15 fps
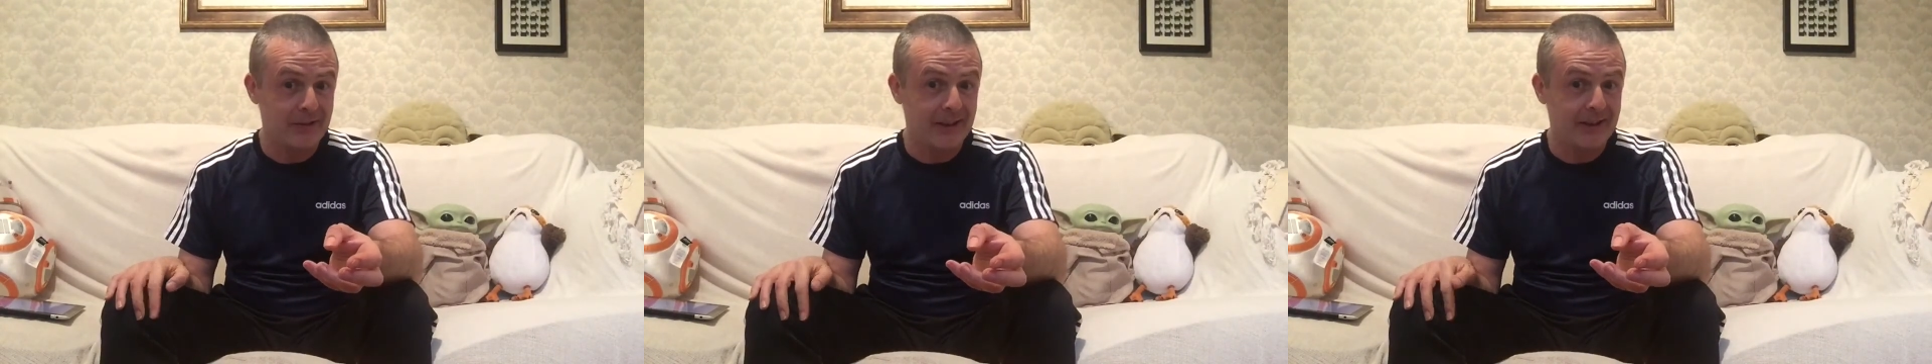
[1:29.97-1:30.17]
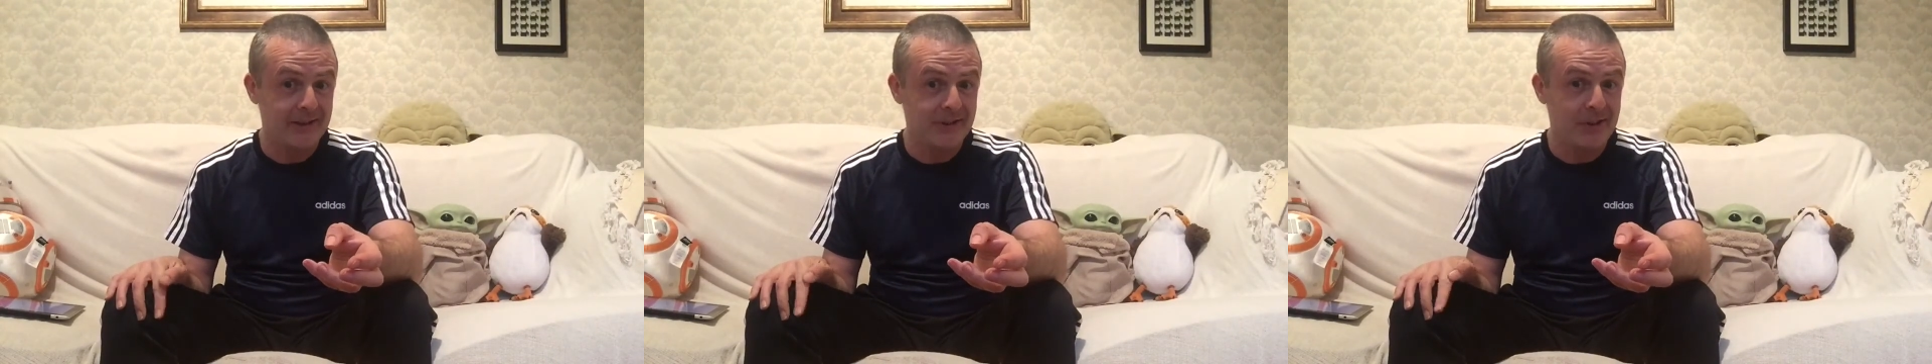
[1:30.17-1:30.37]
I
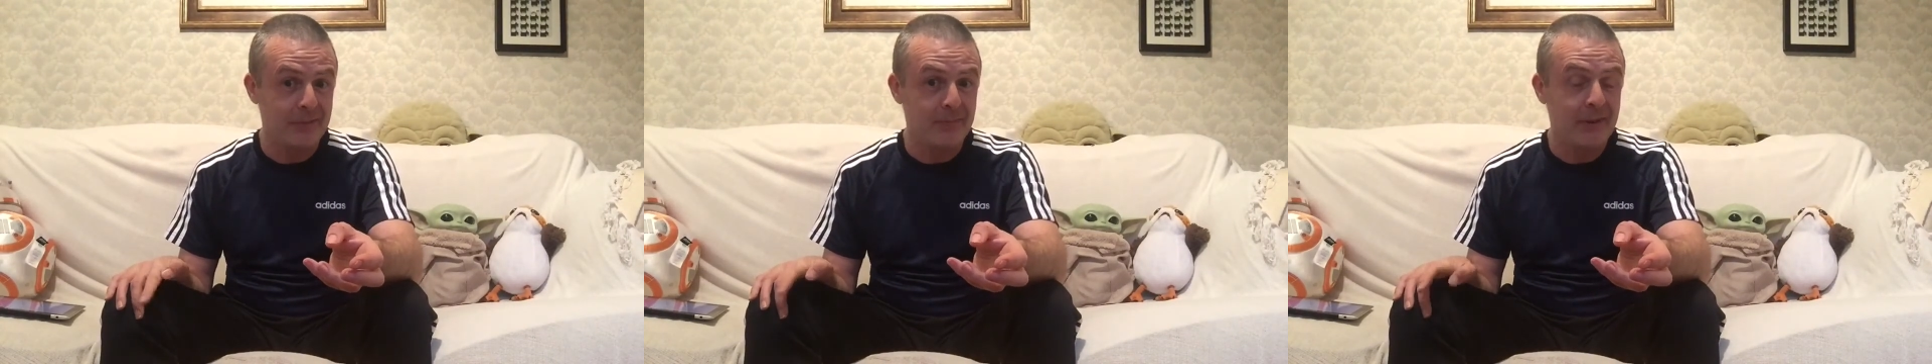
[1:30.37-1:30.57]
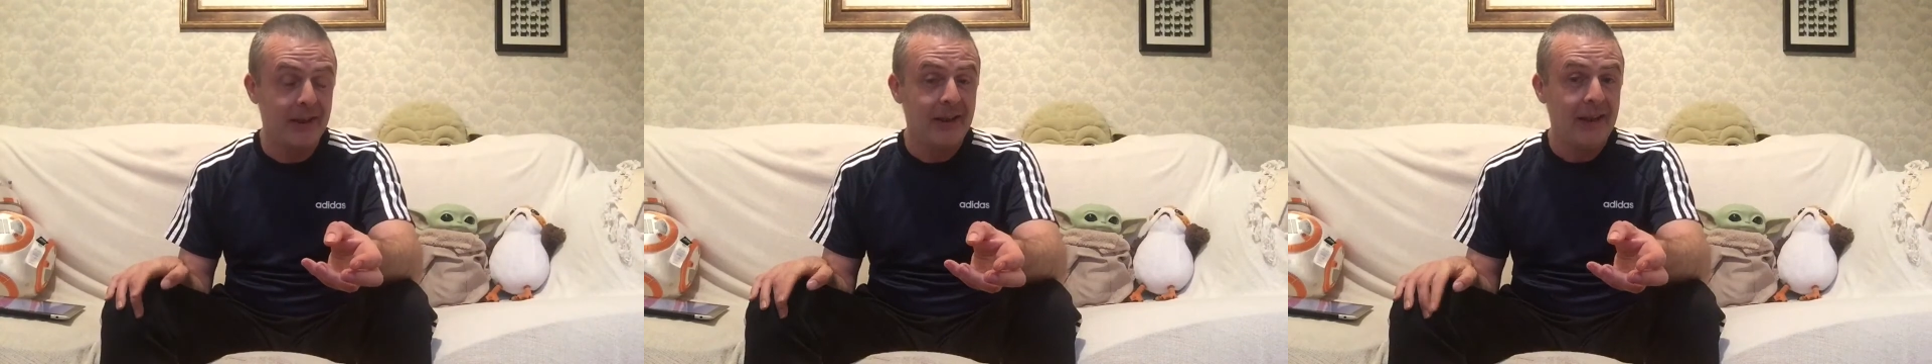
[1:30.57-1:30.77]
assume
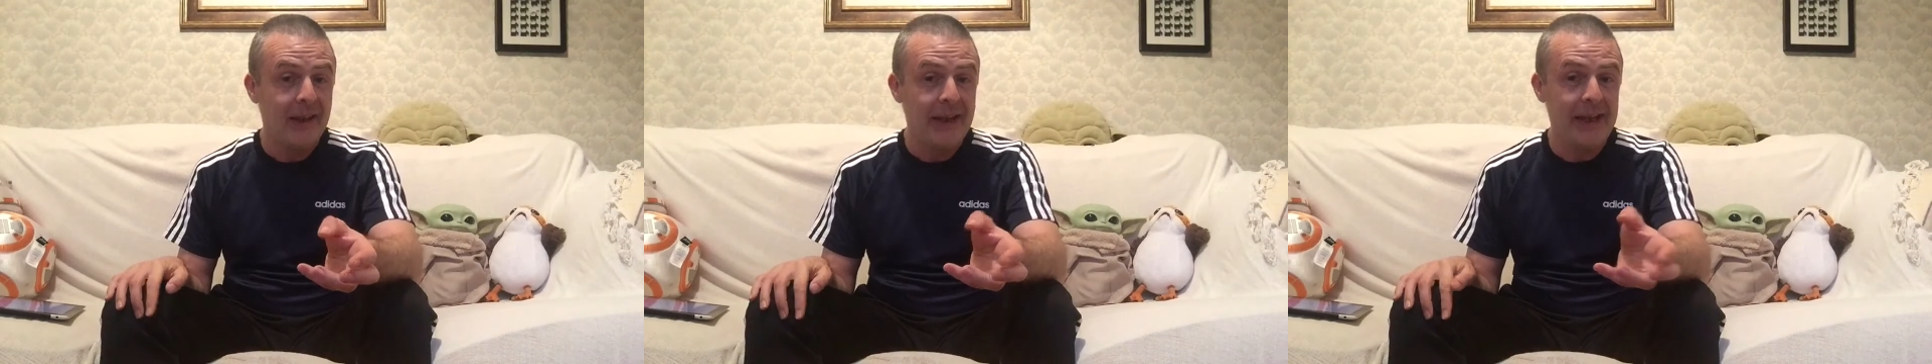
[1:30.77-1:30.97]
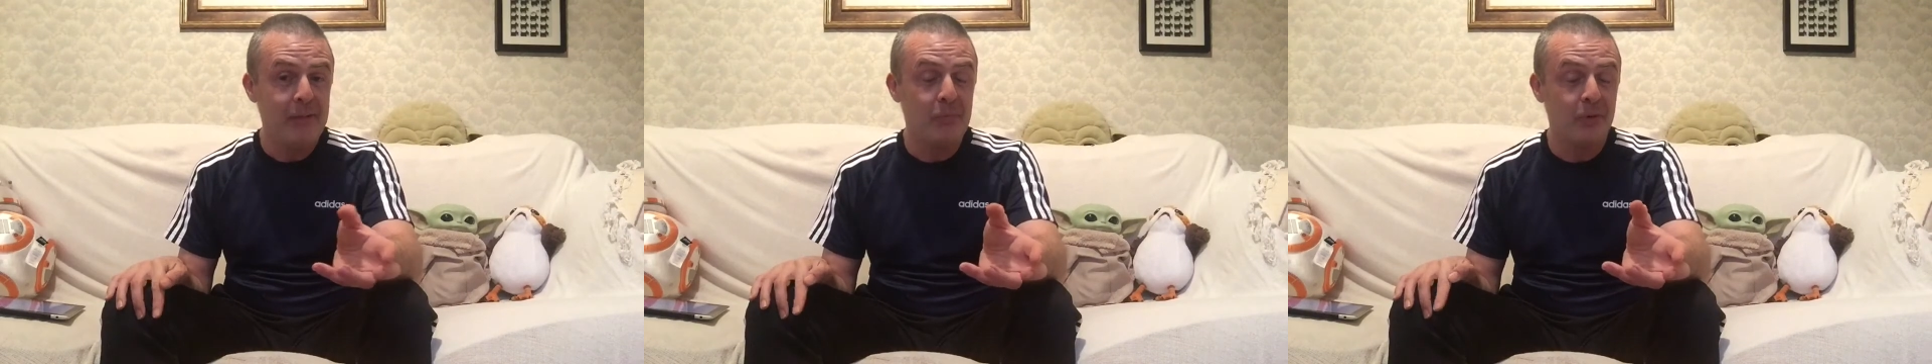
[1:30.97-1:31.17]

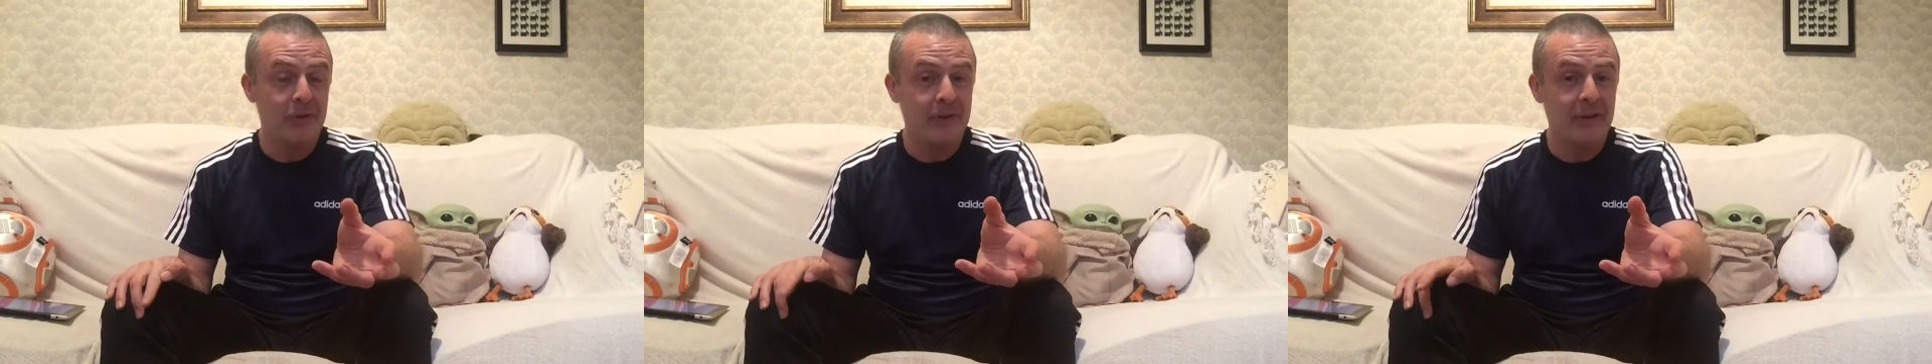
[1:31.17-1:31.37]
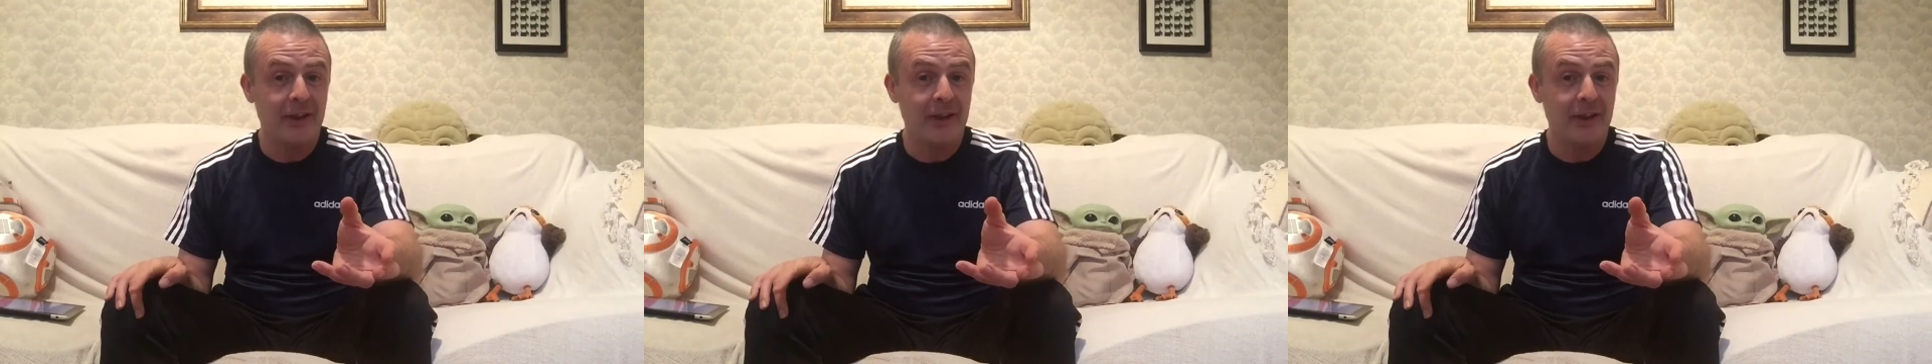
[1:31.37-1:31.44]
he wouldn't